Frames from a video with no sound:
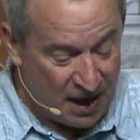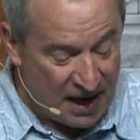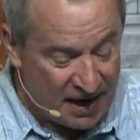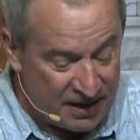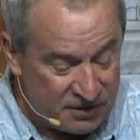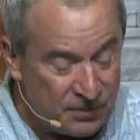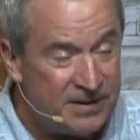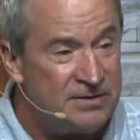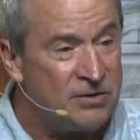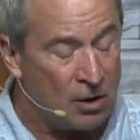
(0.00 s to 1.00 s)

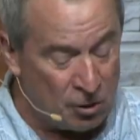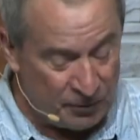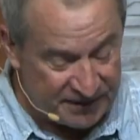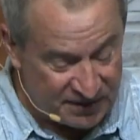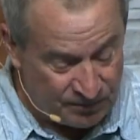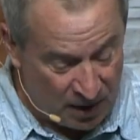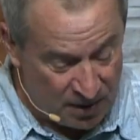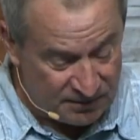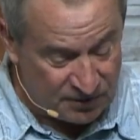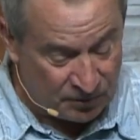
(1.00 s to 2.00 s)
Husbands are
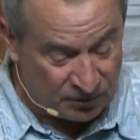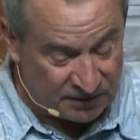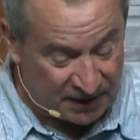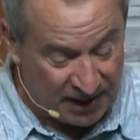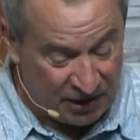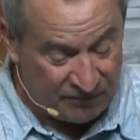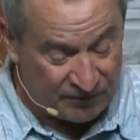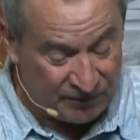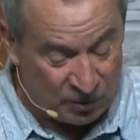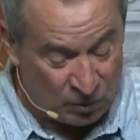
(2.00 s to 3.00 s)
responsible to care for
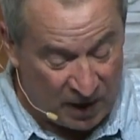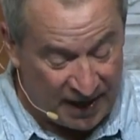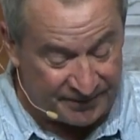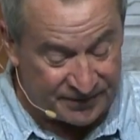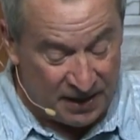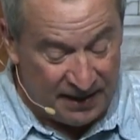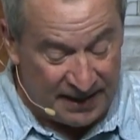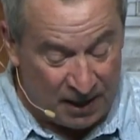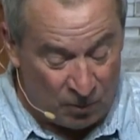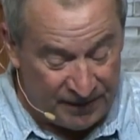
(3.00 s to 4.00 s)
their wives,
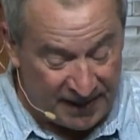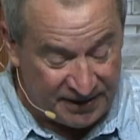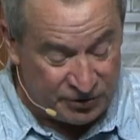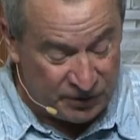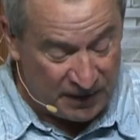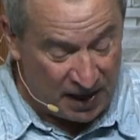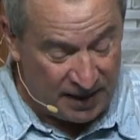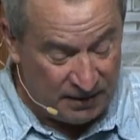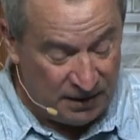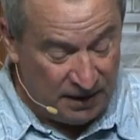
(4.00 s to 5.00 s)
yet when they do
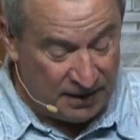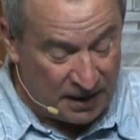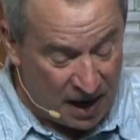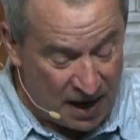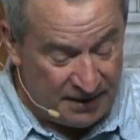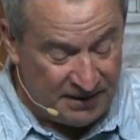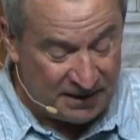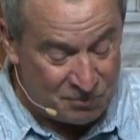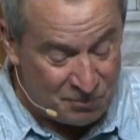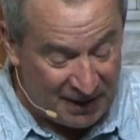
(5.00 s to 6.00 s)
not, God
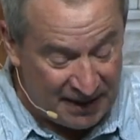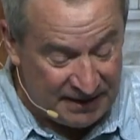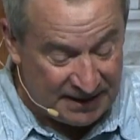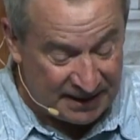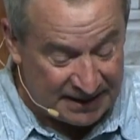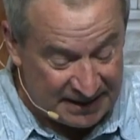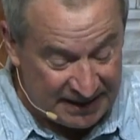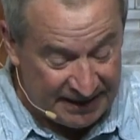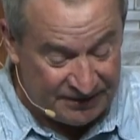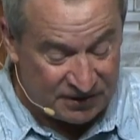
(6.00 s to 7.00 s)
can meet the
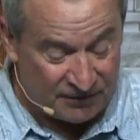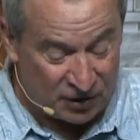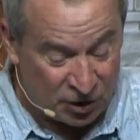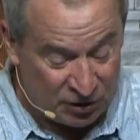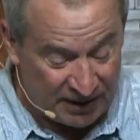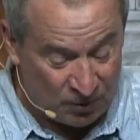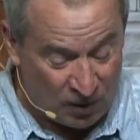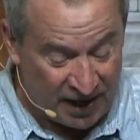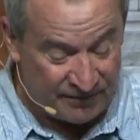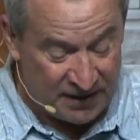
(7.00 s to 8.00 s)
needs of a hurting
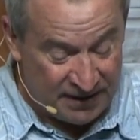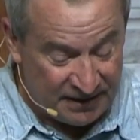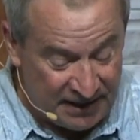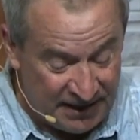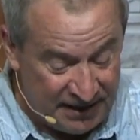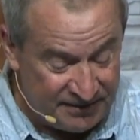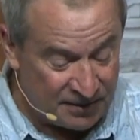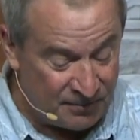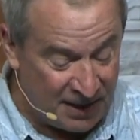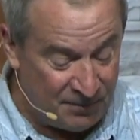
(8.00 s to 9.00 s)
wife, needs
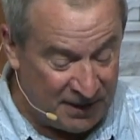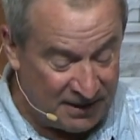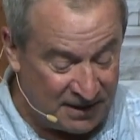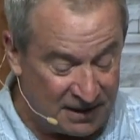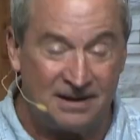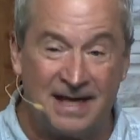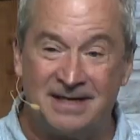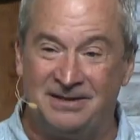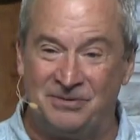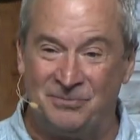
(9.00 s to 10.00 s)
that may be
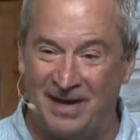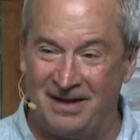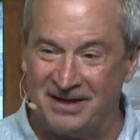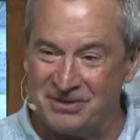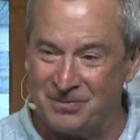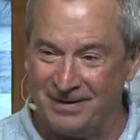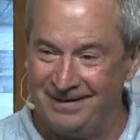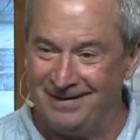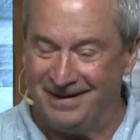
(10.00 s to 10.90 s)
neglected by the husband.